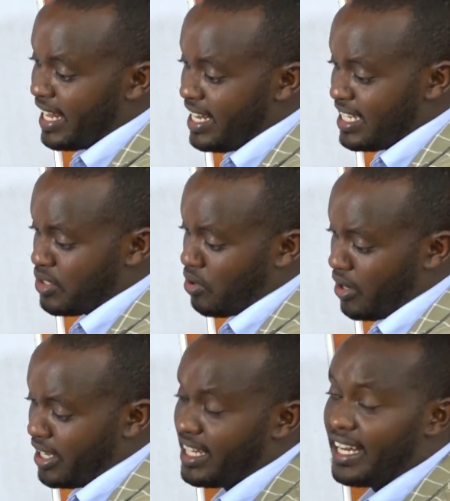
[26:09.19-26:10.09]
a list
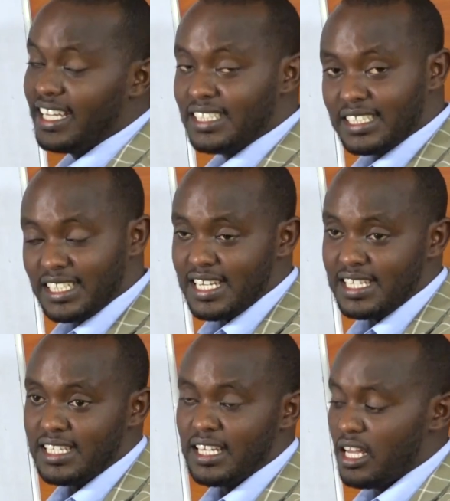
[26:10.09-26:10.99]
or in a linked list.